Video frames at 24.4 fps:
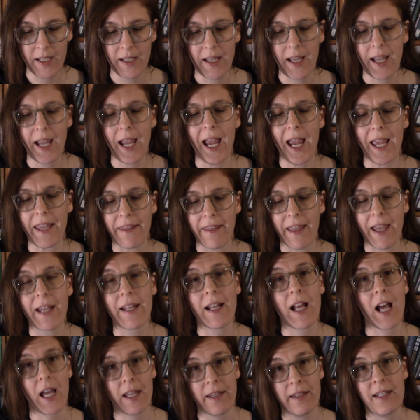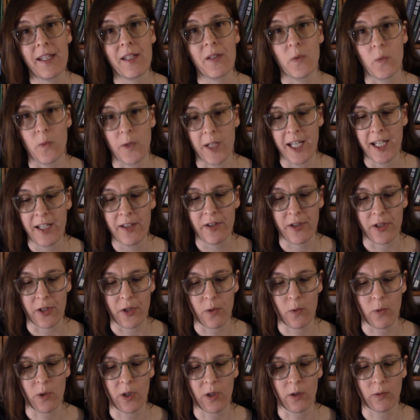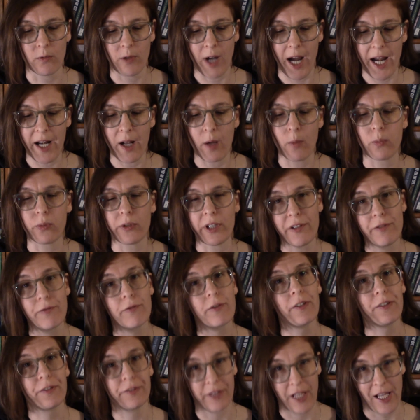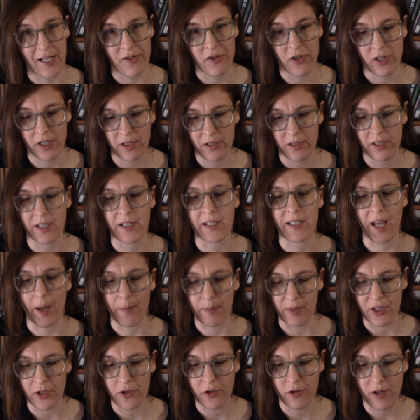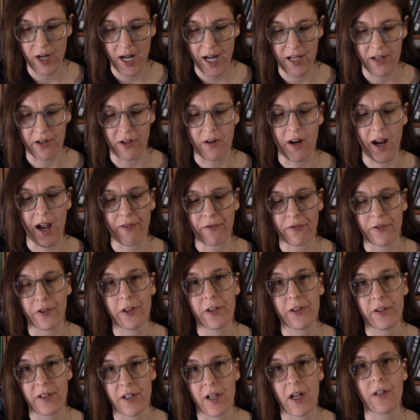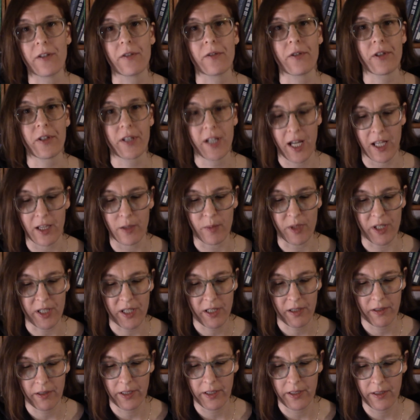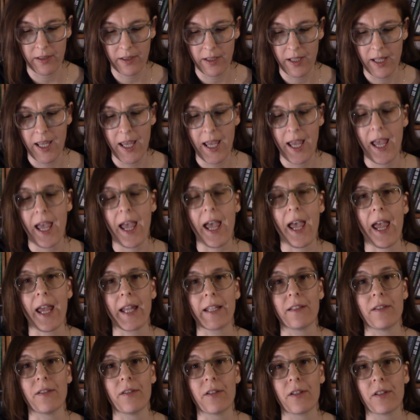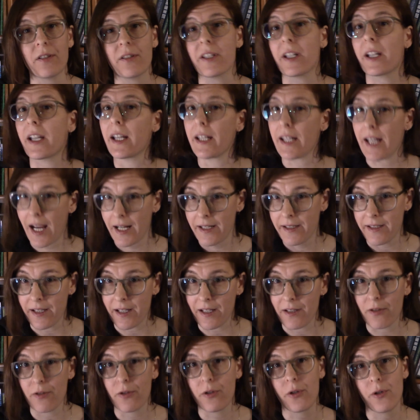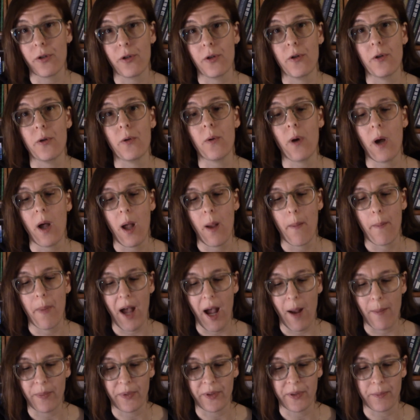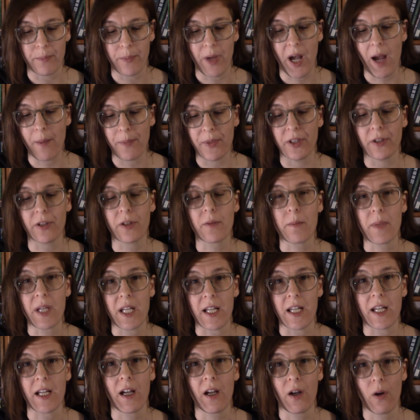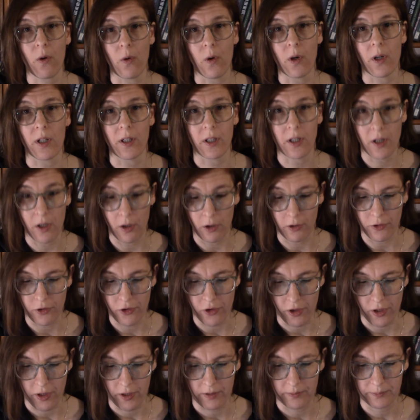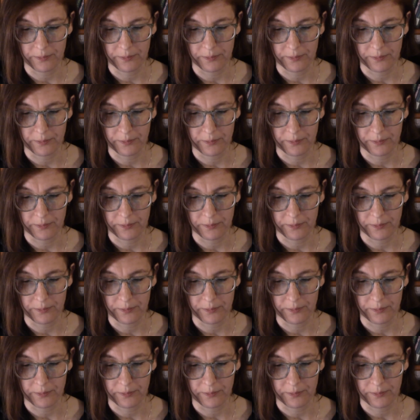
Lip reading: And then on these weeks, you will write a brief reflection to demonstrate your effort to understand the material and to connect it to popular media or culture.